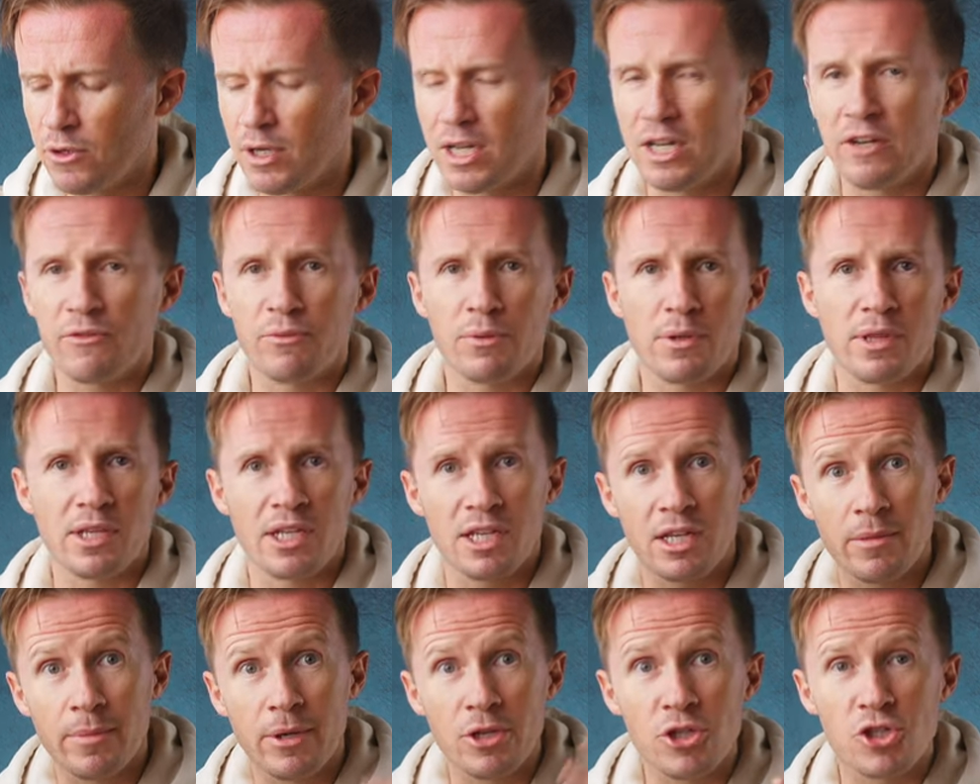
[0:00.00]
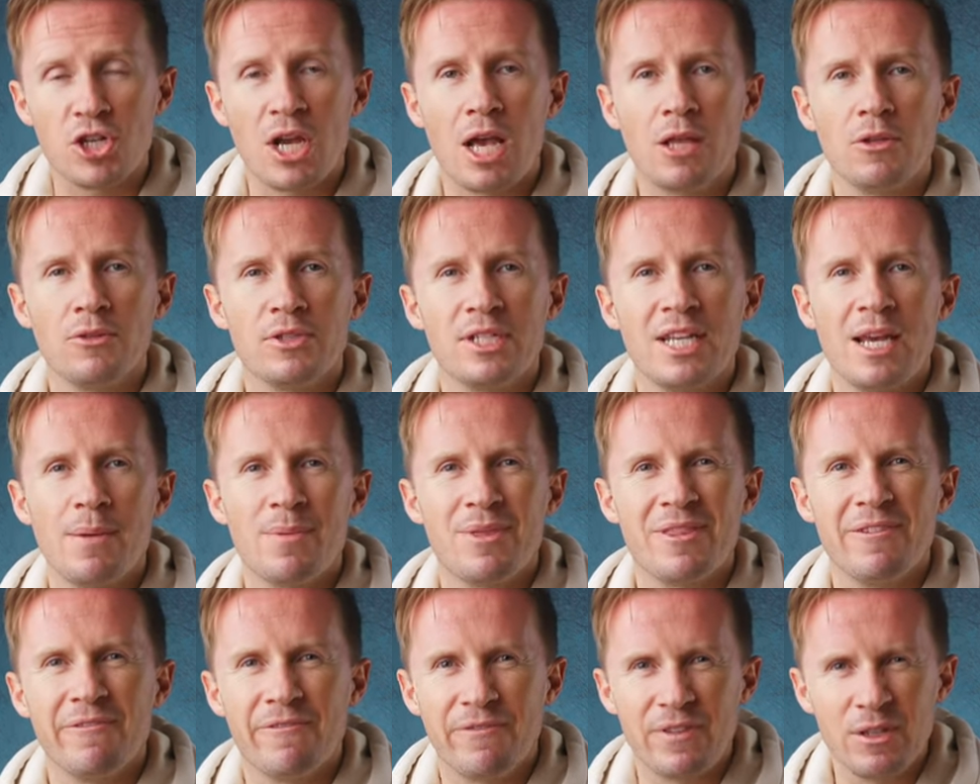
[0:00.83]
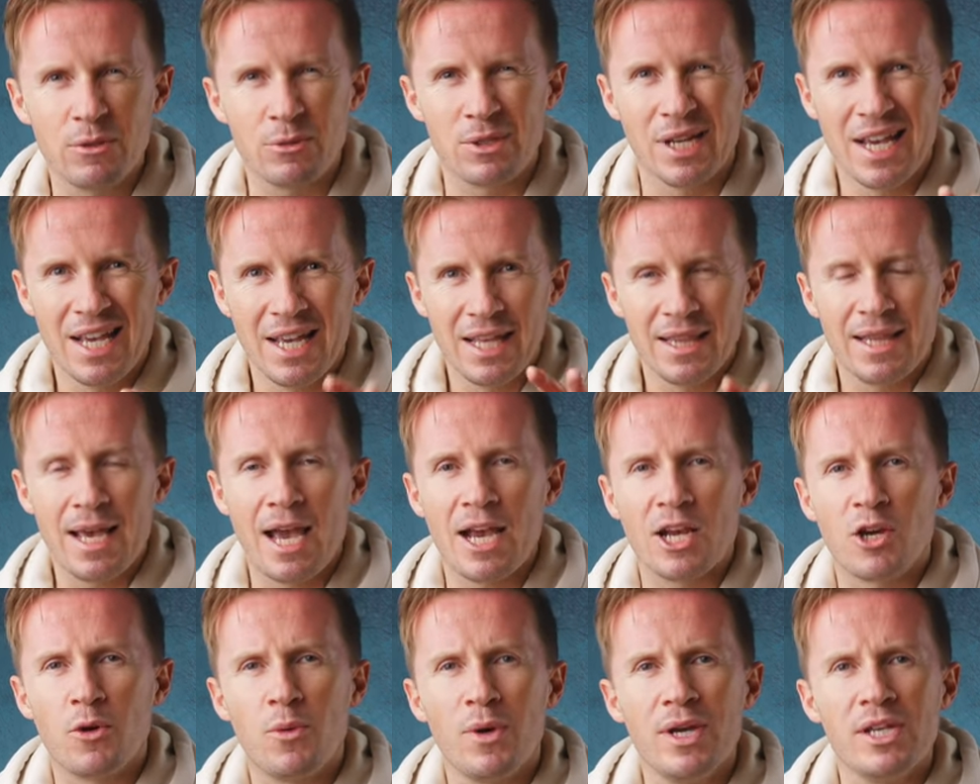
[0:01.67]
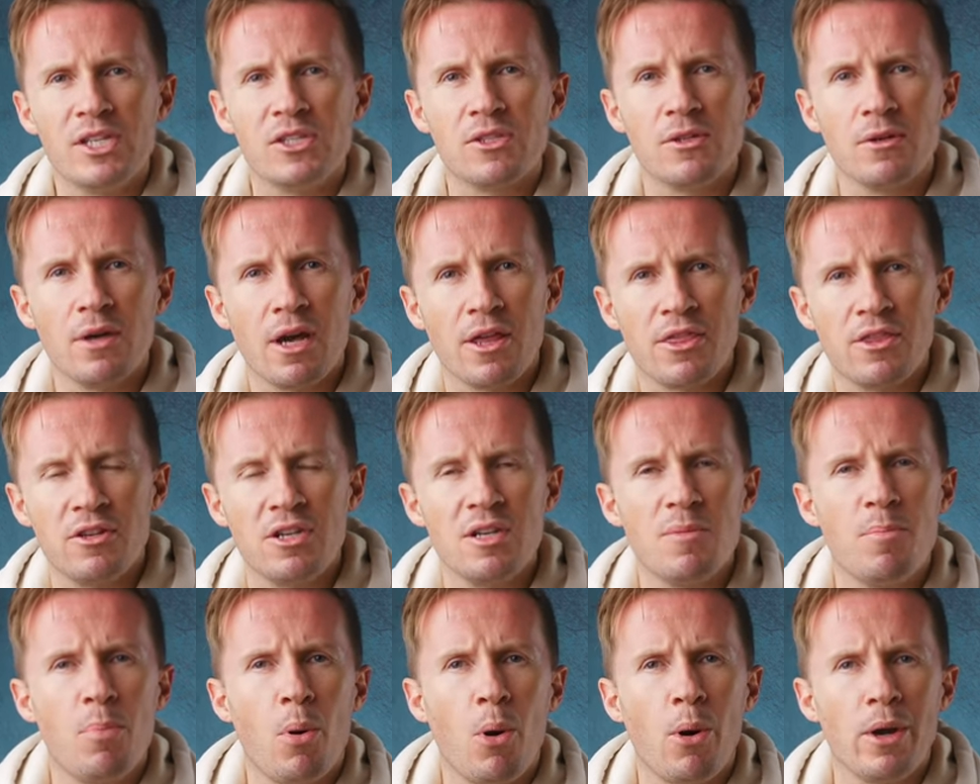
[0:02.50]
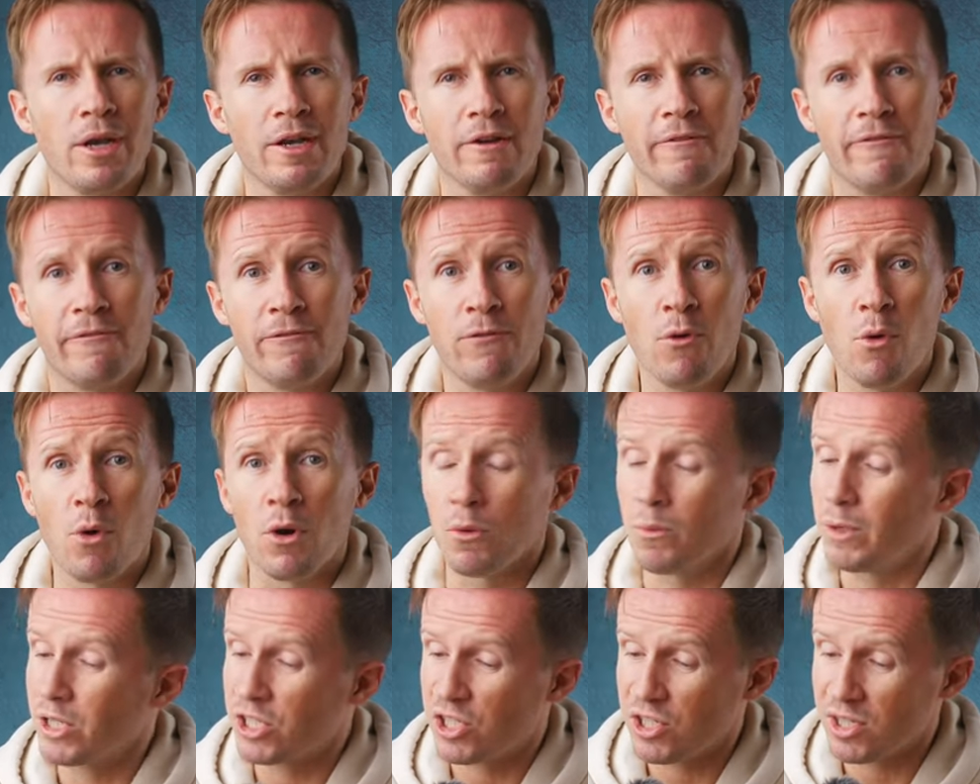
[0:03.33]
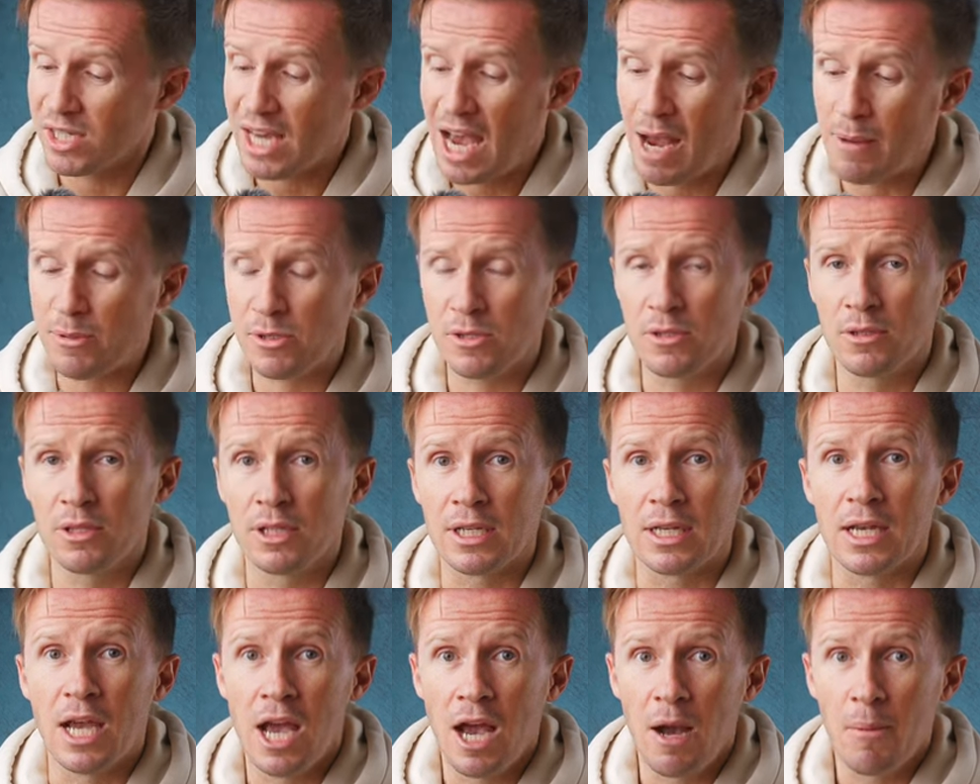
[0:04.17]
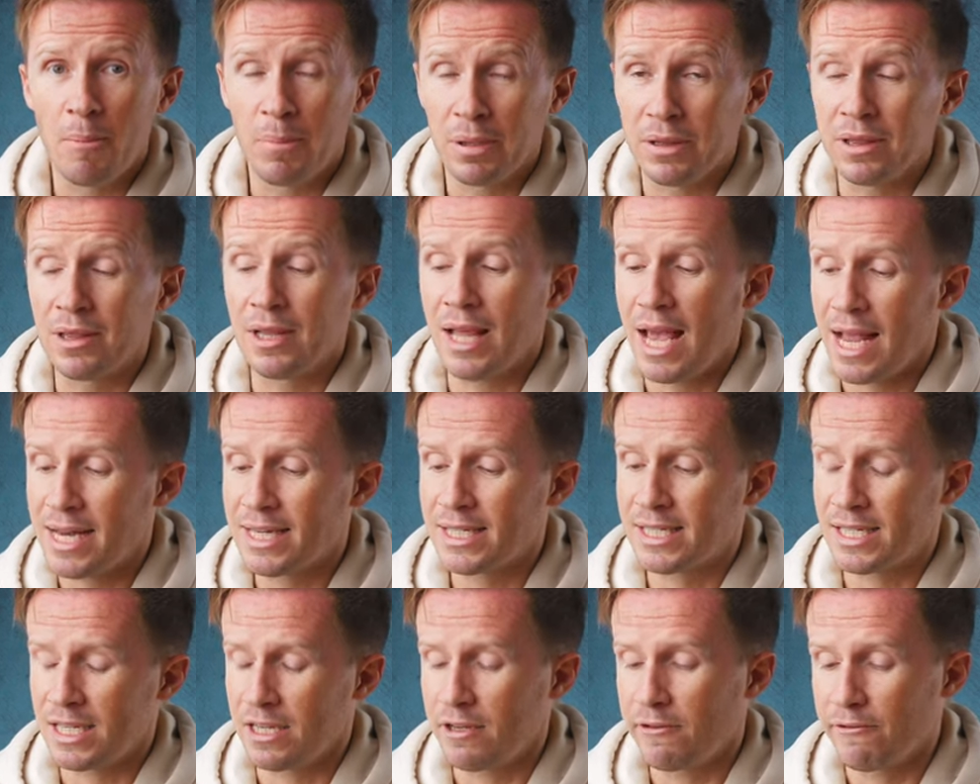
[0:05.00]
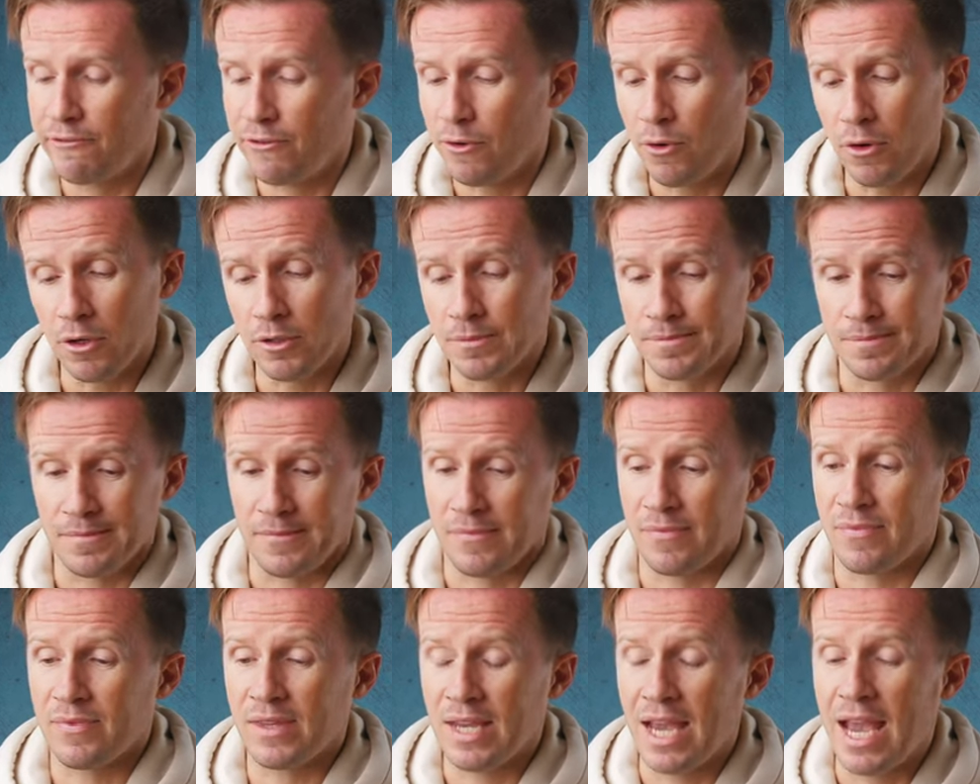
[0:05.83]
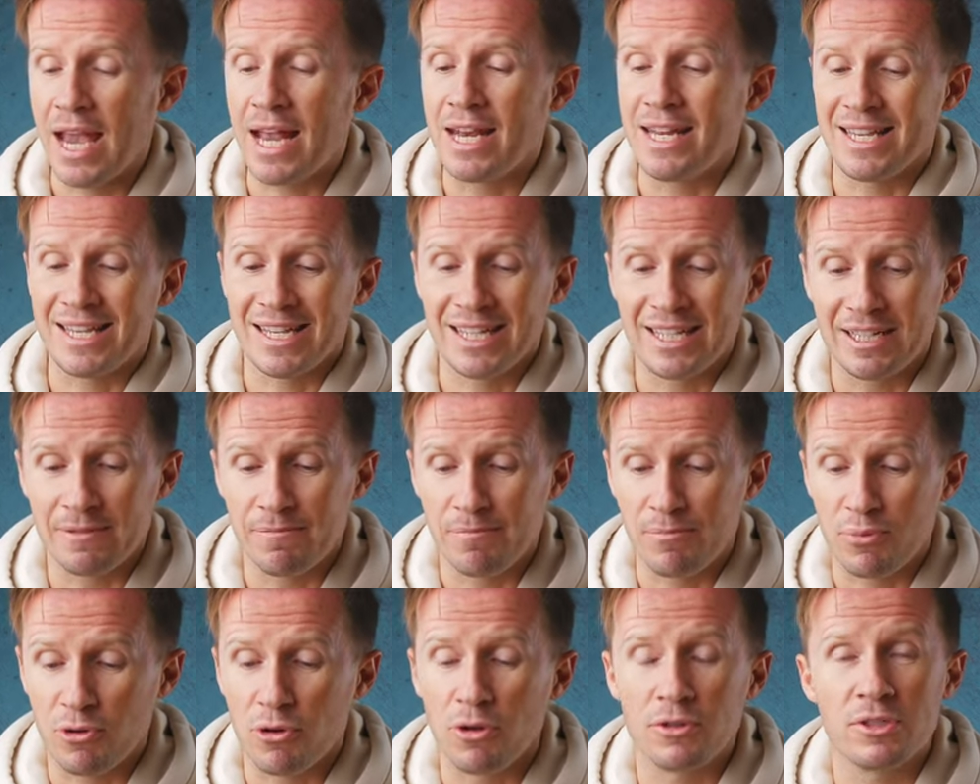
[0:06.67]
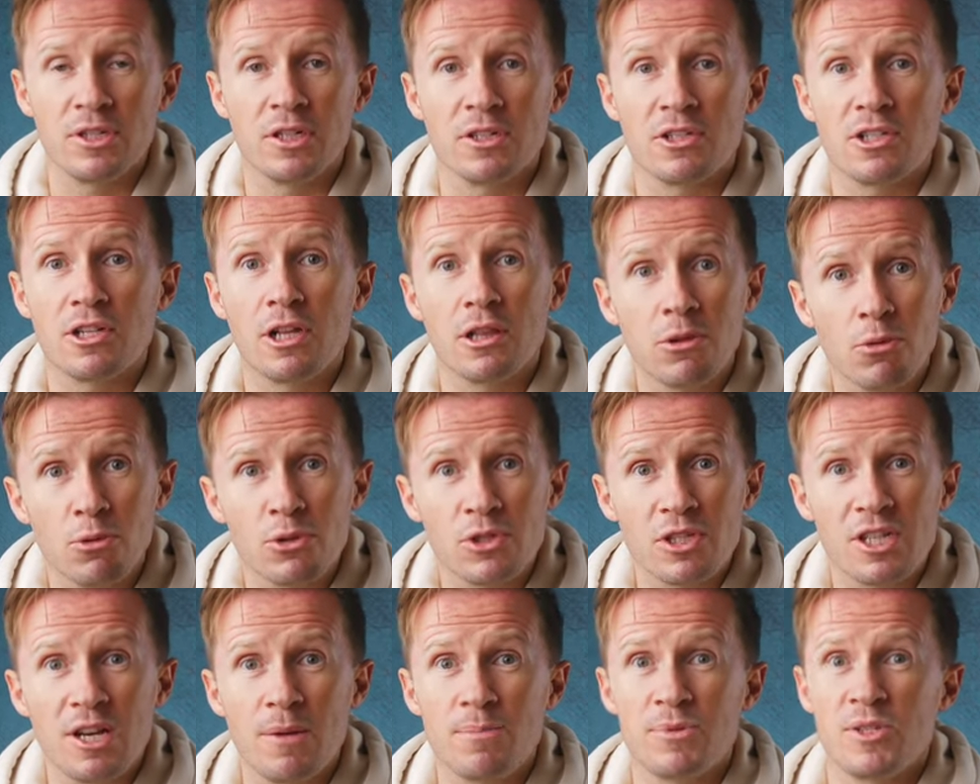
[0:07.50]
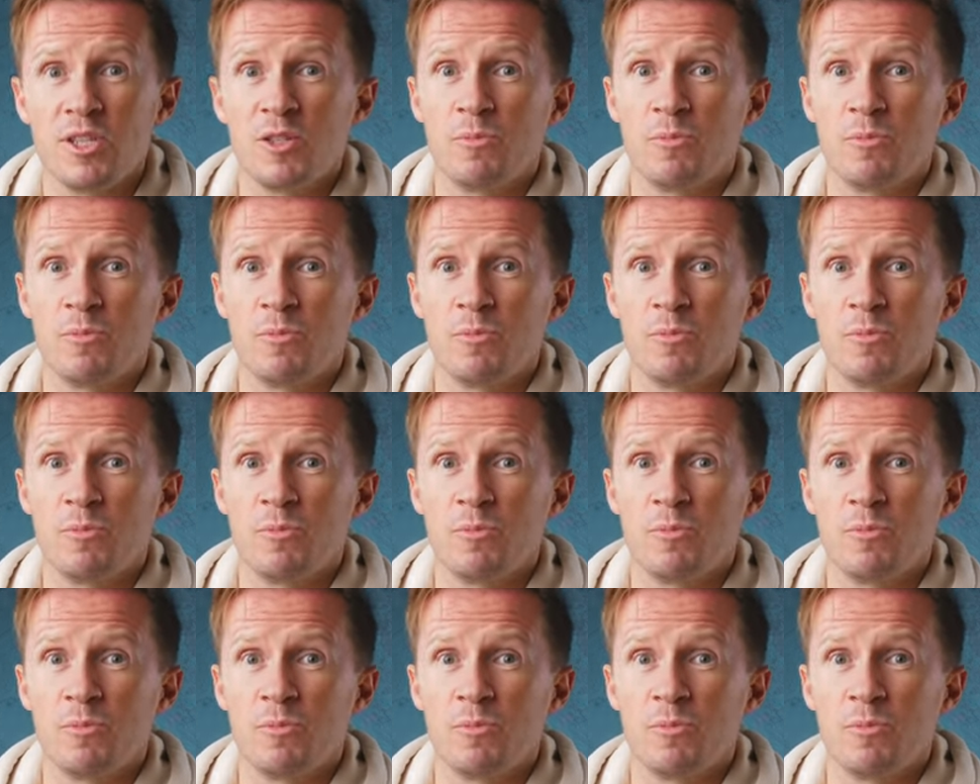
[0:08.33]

And if we're thinking about shallow depth of field, that equates to a 3.4, which is absolutely plenty for any kind of product close-ups.